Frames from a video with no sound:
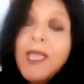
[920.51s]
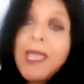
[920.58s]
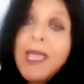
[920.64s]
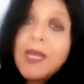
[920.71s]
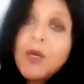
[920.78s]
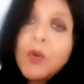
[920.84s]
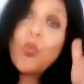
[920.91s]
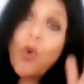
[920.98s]

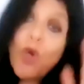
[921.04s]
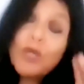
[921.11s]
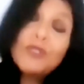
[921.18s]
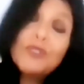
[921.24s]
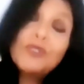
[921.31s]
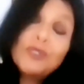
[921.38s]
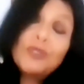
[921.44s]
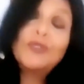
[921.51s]
And what
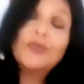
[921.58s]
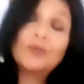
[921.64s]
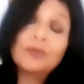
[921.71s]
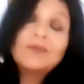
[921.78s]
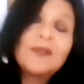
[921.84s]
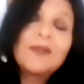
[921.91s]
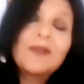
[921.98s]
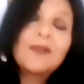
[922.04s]
do
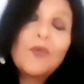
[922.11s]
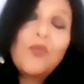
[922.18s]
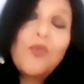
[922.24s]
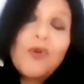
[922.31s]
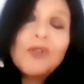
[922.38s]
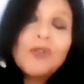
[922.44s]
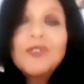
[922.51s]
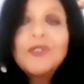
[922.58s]

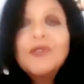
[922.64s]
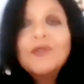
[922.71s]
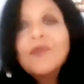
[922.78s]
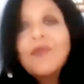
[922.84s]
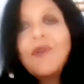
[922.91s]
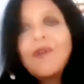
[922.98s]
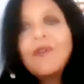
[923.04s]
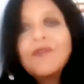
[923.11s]

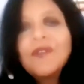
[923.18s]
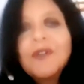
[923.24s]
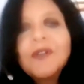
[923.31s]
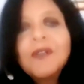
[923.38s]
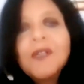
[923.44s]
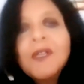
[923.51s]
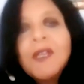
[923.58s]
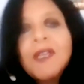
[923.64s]
you offer